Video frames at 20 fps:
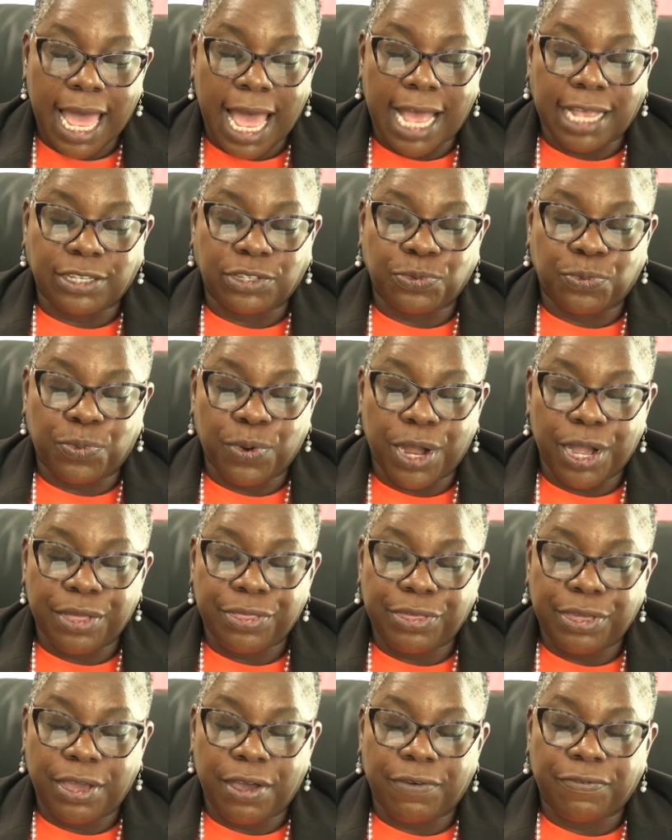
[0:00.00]
as
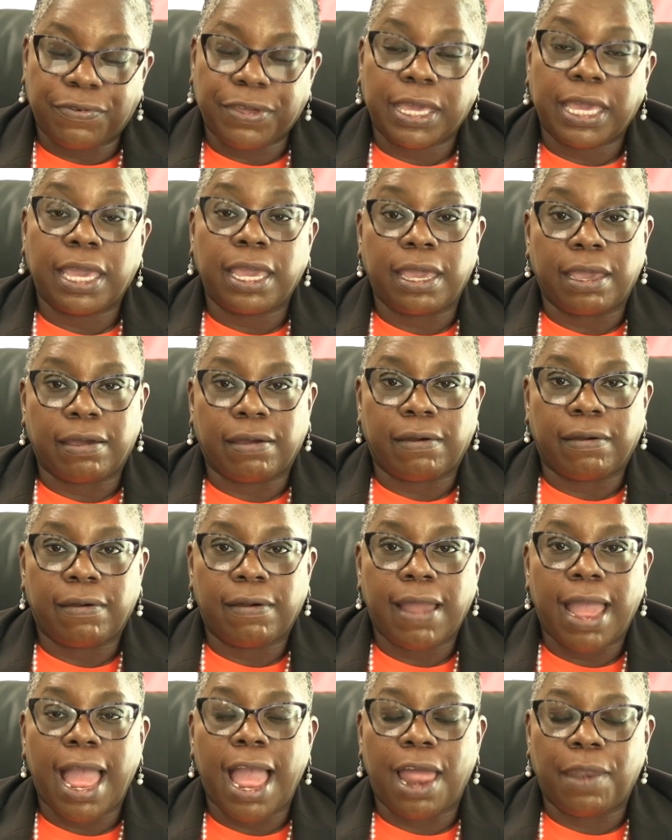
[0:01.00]
worthy of care
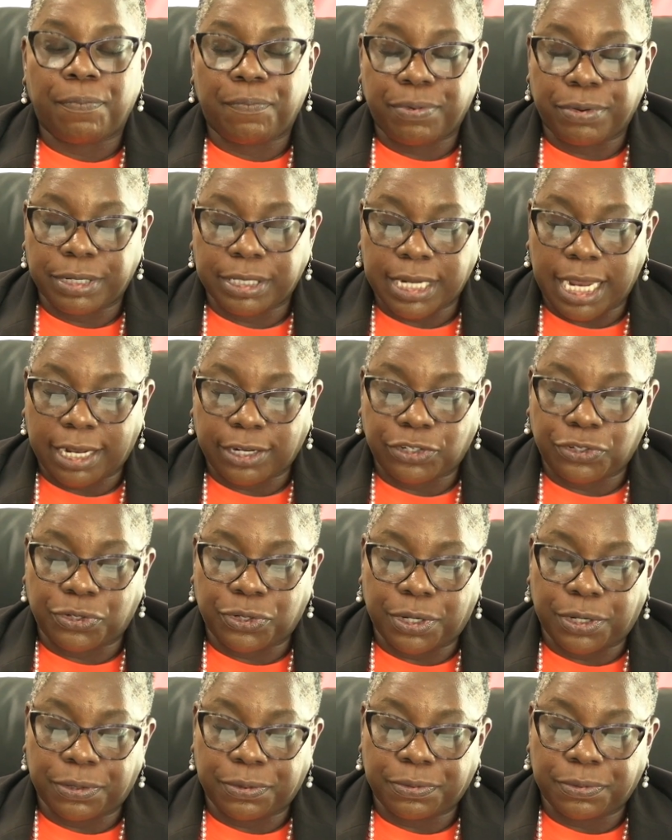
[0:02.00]
and
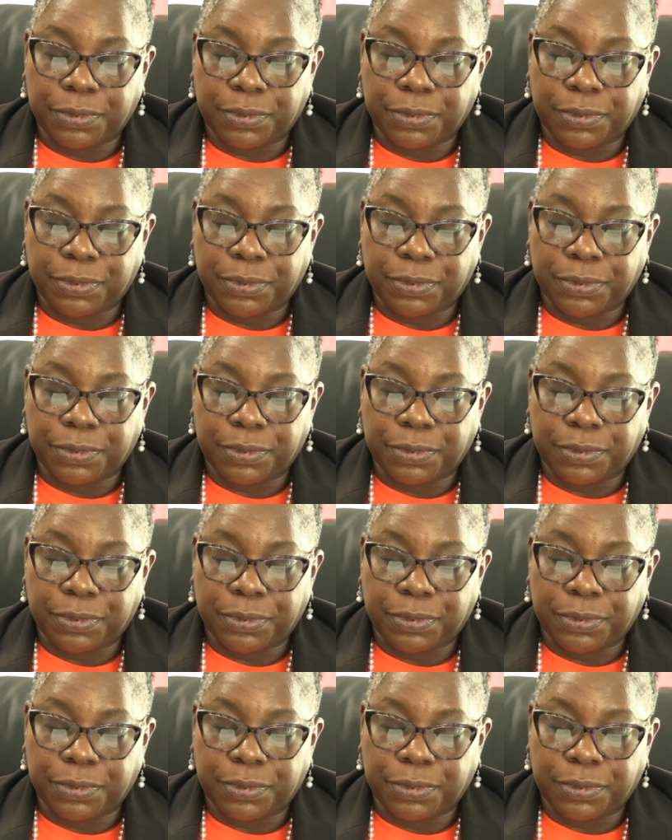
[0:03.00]
protection.